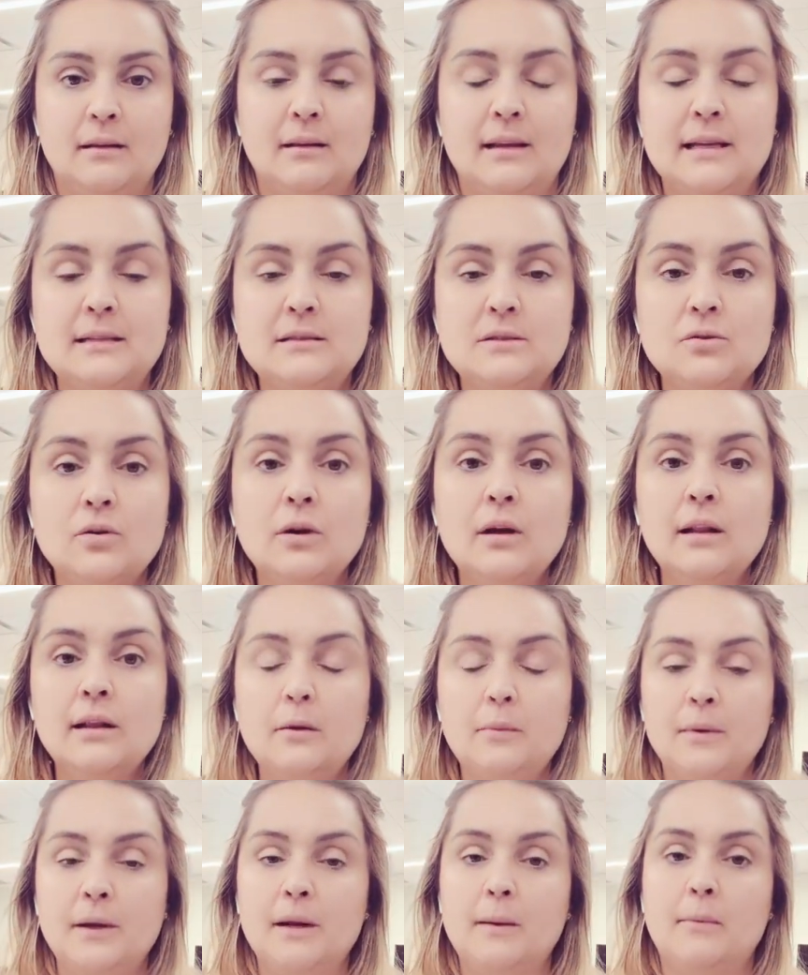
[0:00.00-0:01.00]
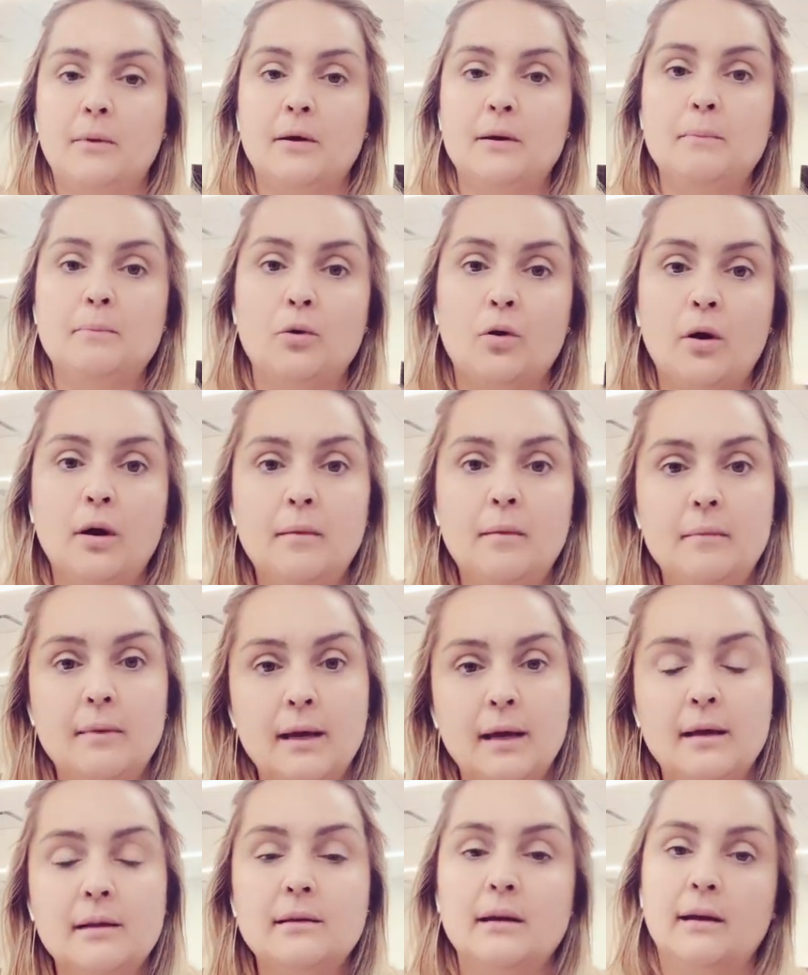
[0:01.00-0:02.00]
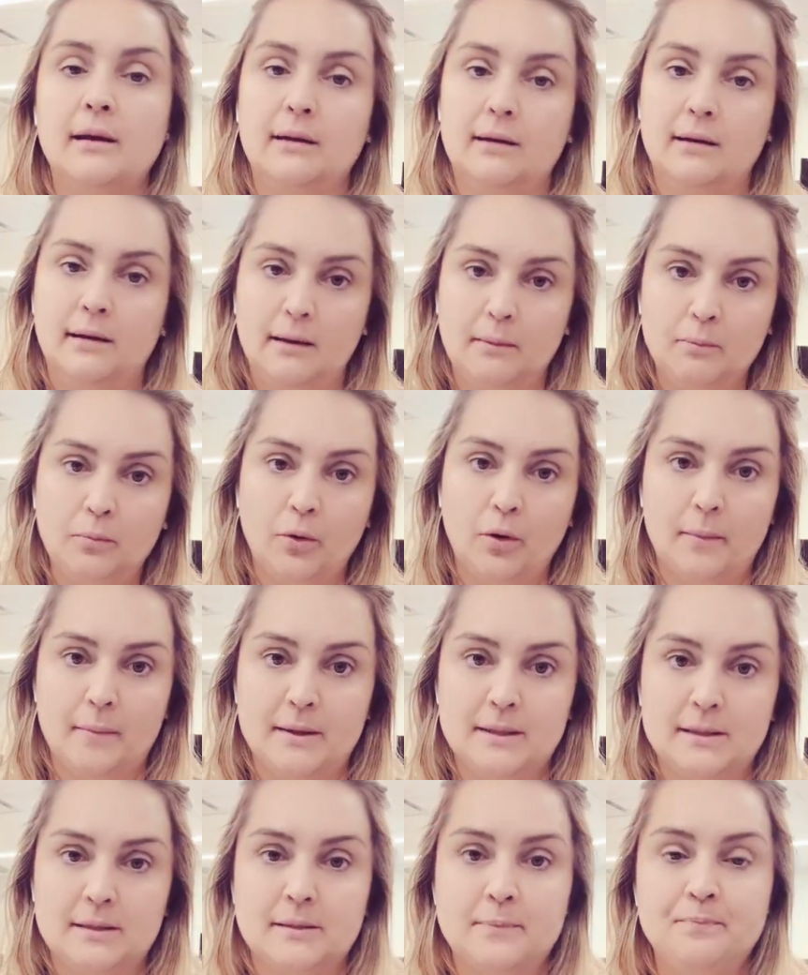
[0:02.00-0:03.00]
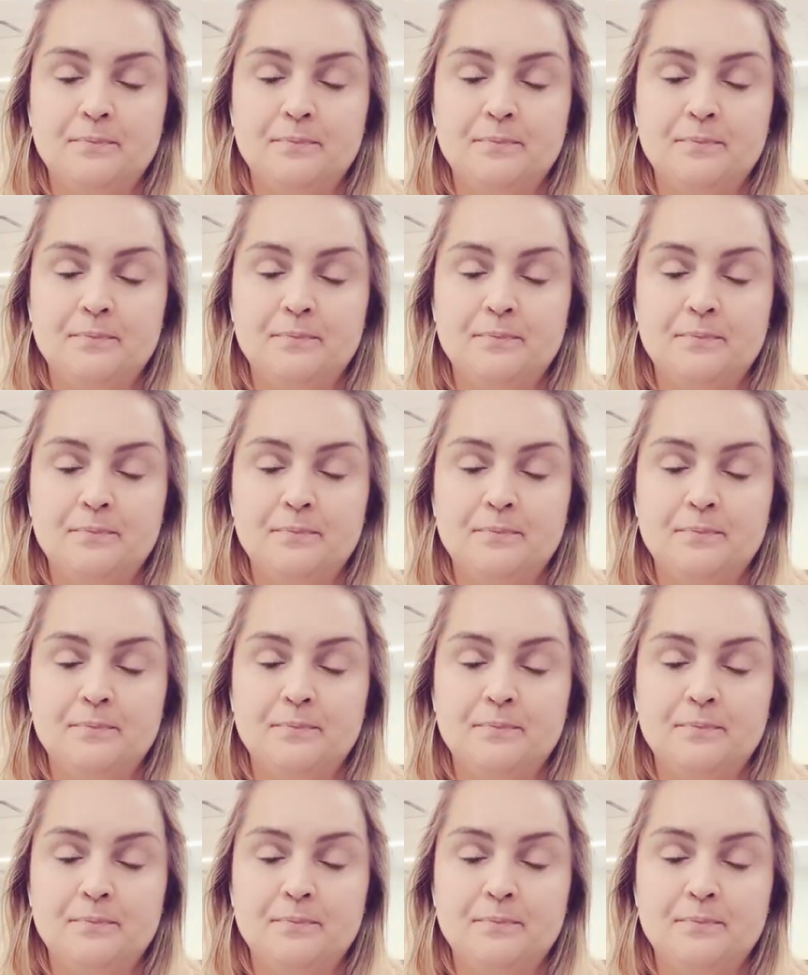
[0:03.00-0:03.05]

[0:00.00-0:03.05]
Let's talk a little bit about employment and unemployment.